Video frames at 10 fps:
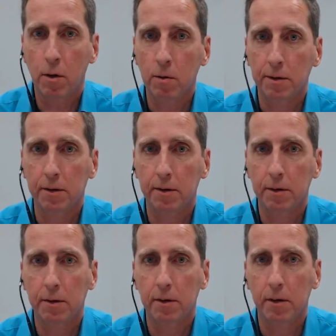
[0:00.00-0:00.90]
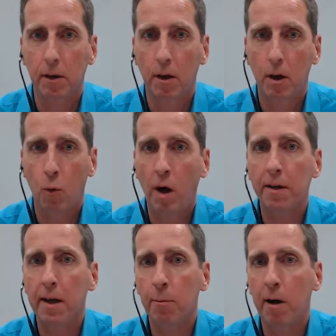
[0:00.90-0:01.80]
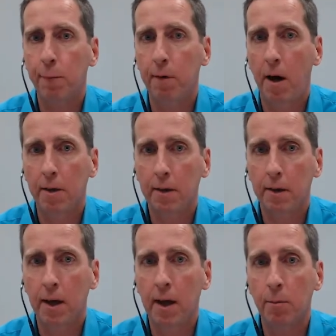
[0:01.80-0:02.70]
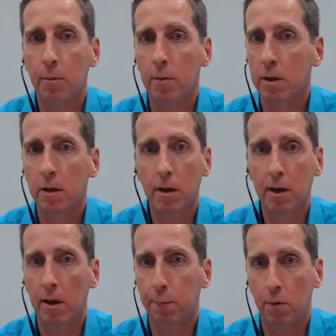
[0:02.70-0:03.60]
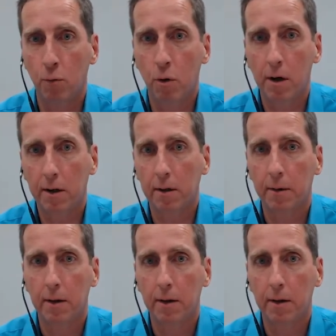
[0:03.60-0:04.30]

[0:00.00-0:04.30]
old, one day my father came earlier from work